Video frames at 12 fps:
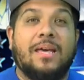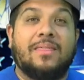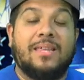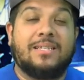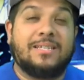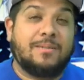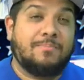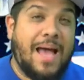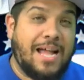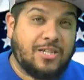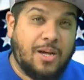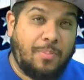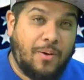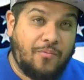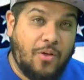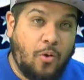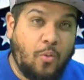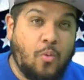This is matchup
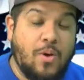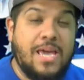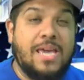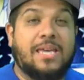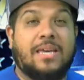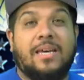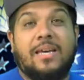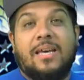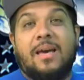of the week.